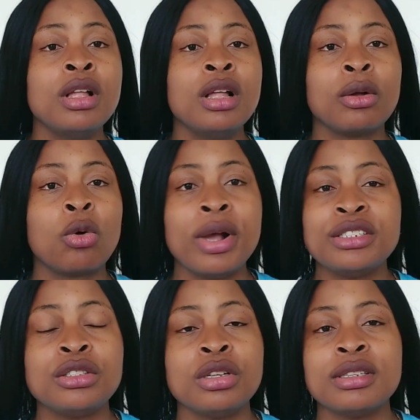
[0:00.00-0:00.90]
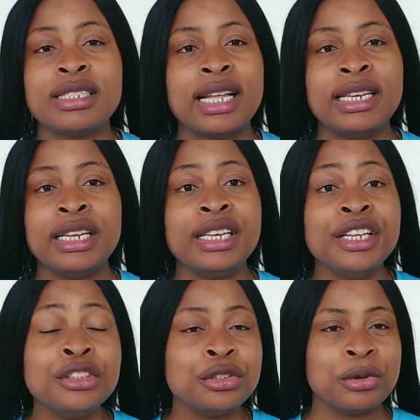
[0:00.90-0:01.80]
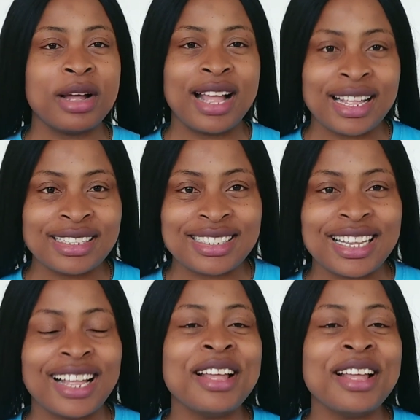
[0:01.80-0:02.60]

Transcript: questions that they need to answer.